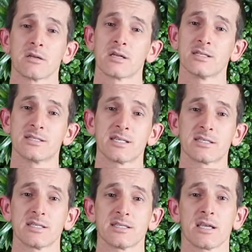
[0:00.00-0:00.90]

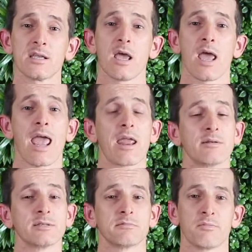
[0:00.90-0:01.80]
consistency
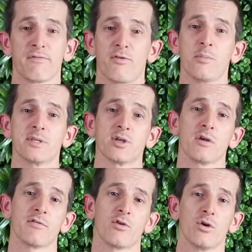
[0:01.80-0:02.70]
and performance
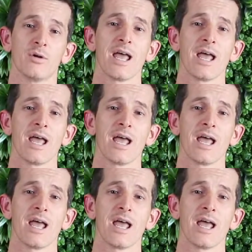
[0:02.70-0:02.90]
overall.